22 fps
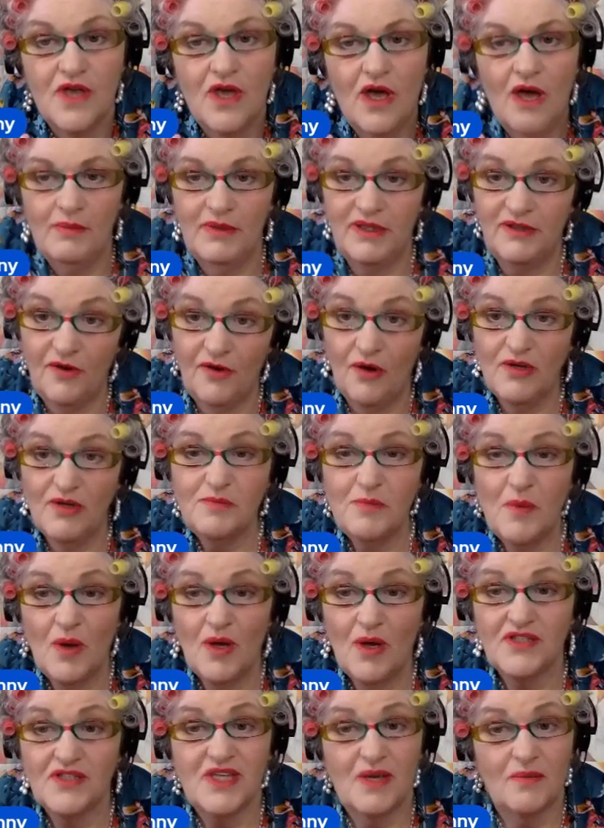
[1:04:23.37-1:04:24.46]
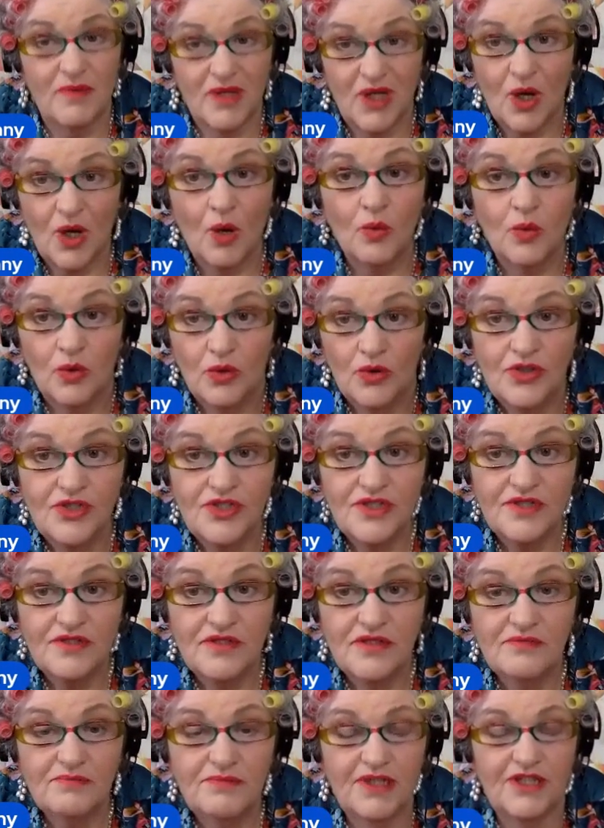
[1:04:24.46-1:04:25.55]
I mean, if I was buying something, I would,
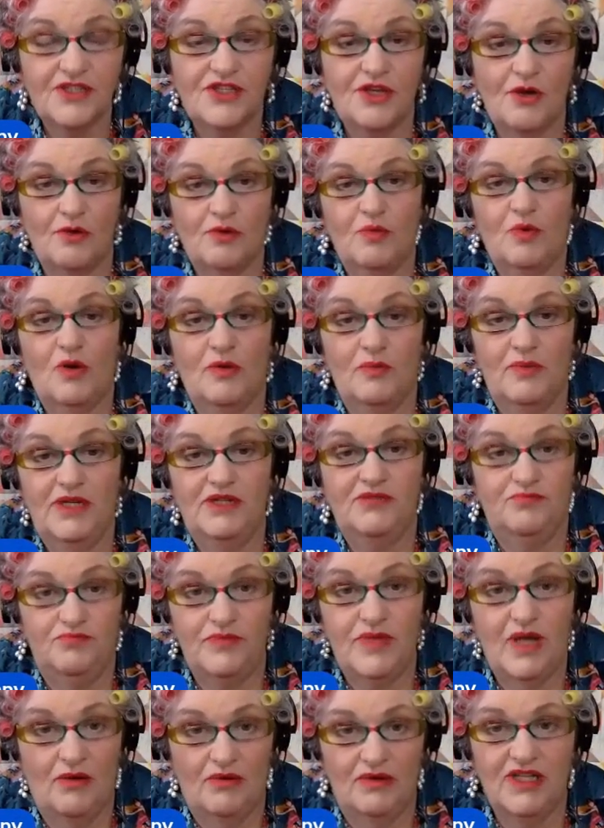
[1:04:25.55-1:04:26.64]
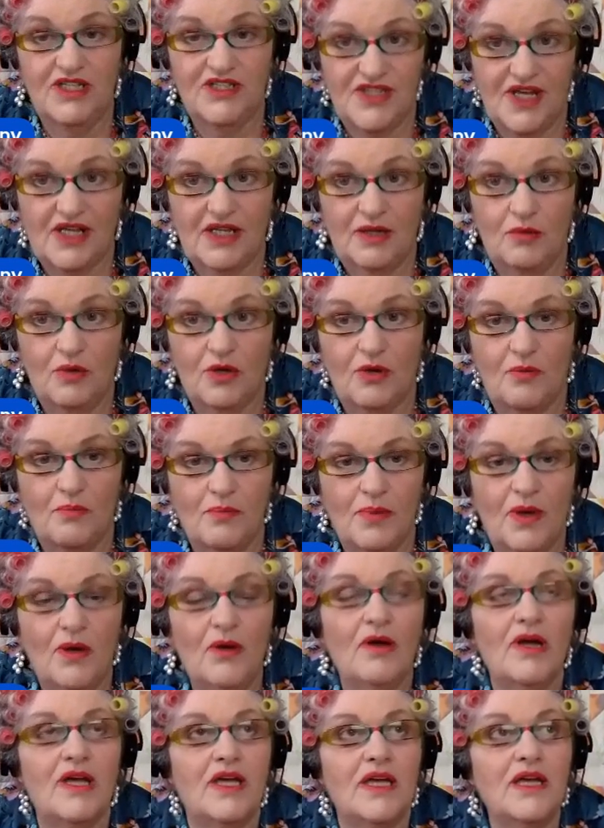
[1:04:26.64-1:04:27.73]
because I would want to be knowing exactly what I'm
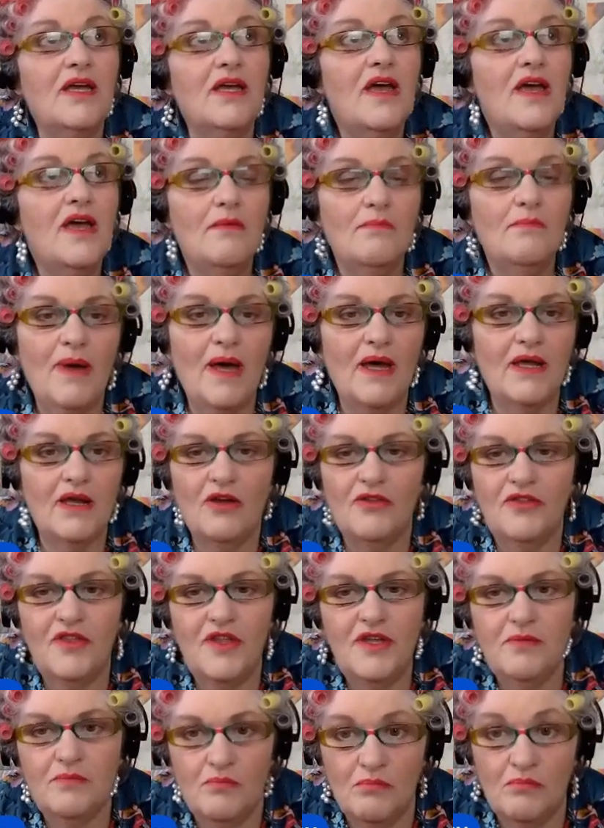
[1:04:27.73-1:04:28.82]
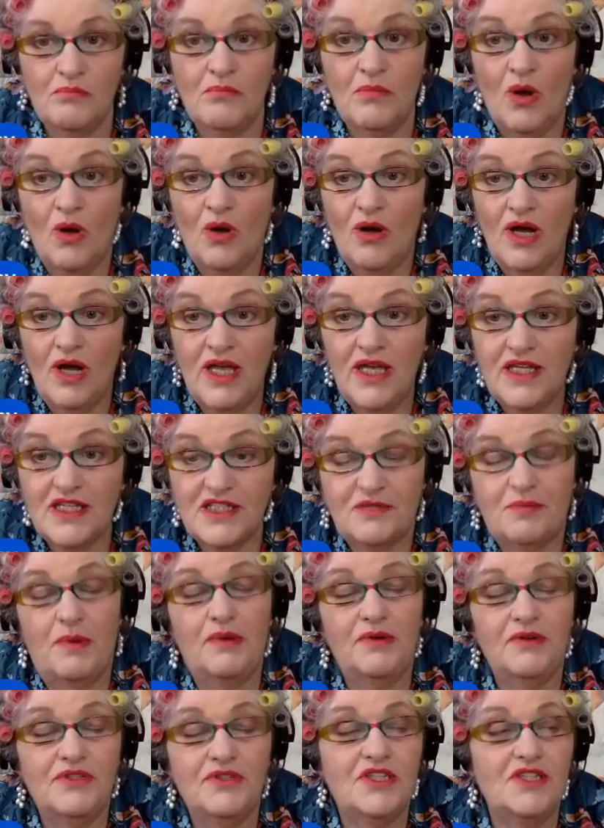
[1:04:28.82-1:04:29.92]
buying. But I think my
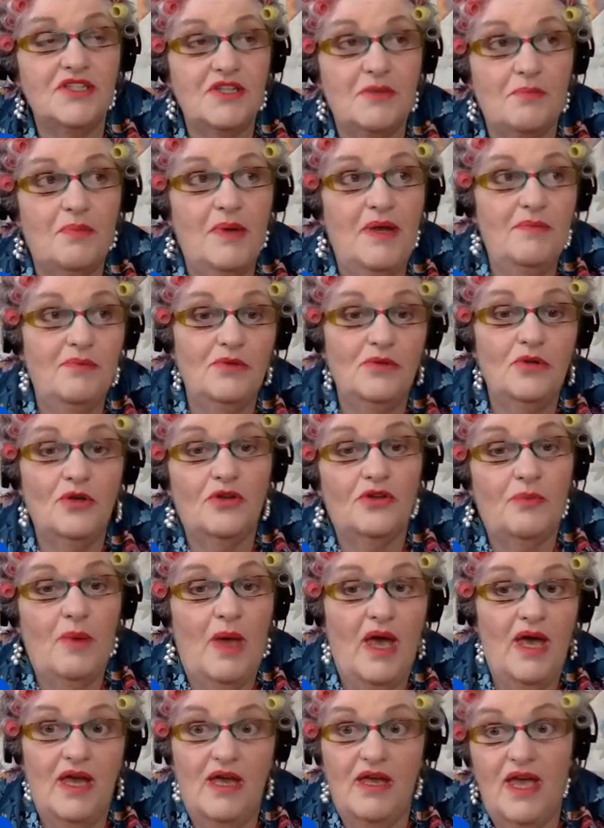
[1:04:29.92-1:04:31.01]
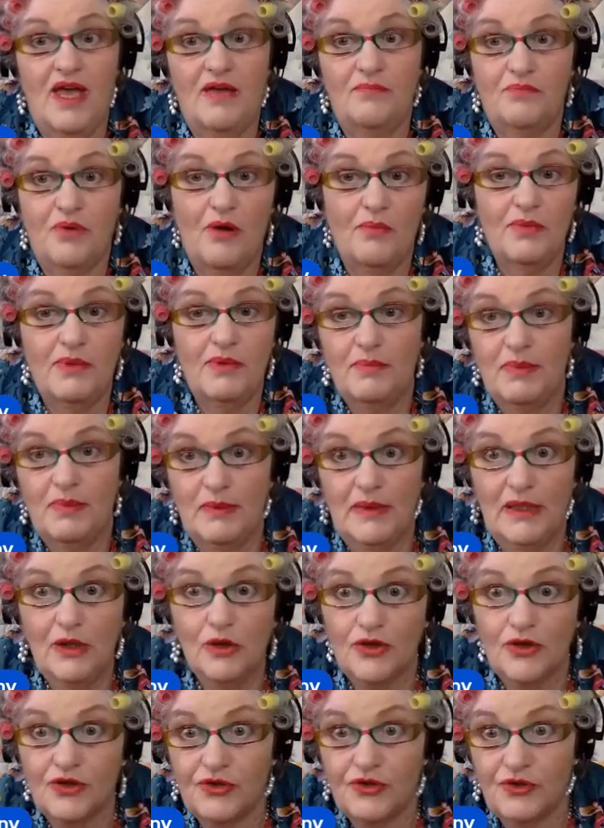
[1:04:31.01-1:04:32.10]
experience is that people probably
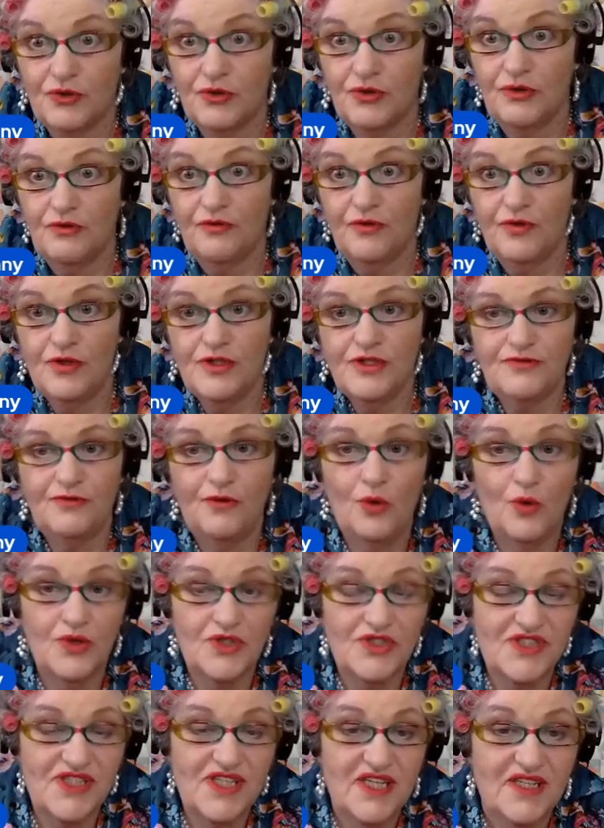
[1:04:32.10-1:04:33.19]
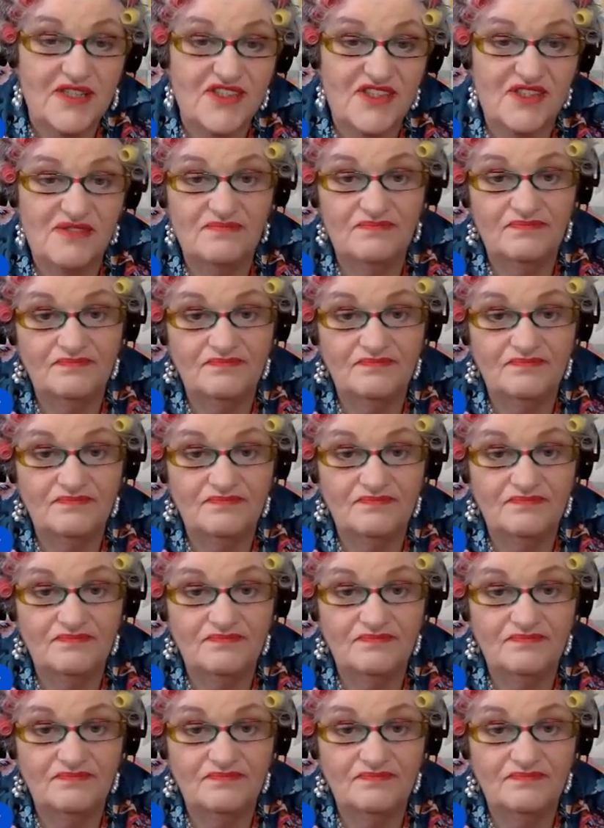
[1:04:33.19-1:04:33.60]
look through the first 4 to 6.